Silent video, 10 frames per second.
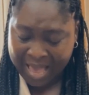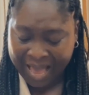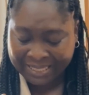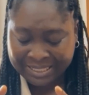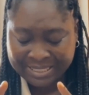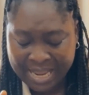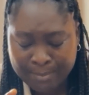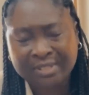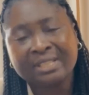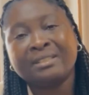And them
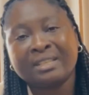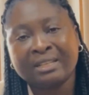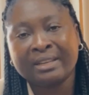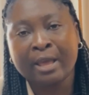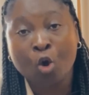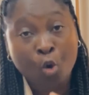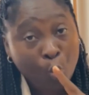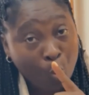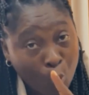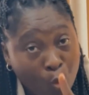thing there,
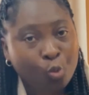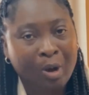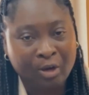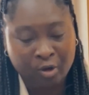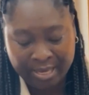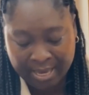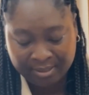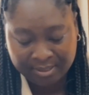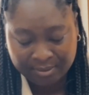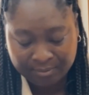unwa
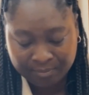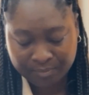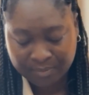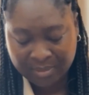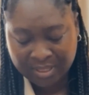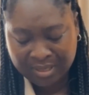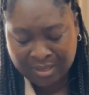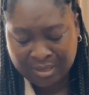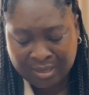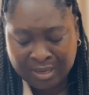forget.
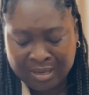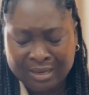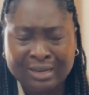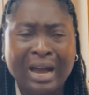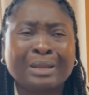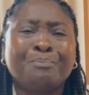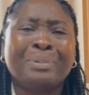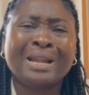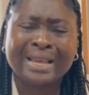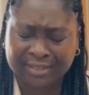God
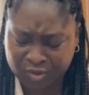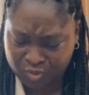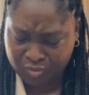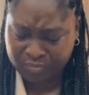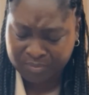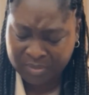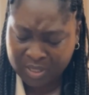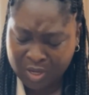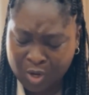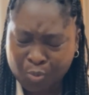bless you
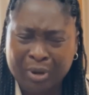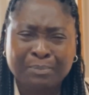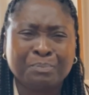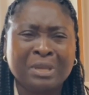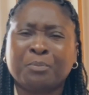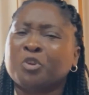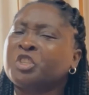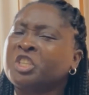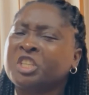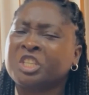when people
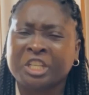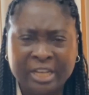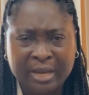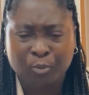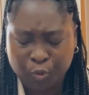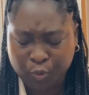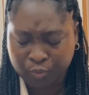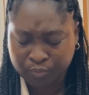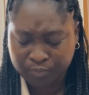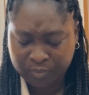shame you.
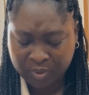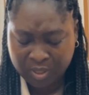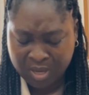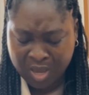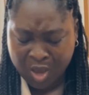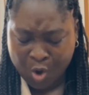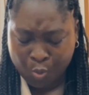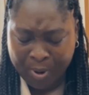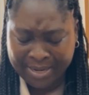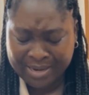
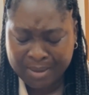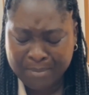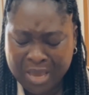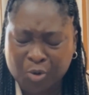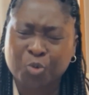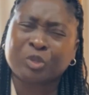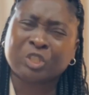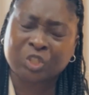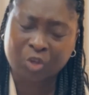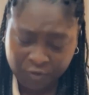When they make you
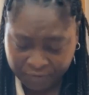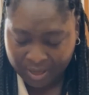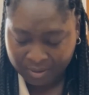suffer.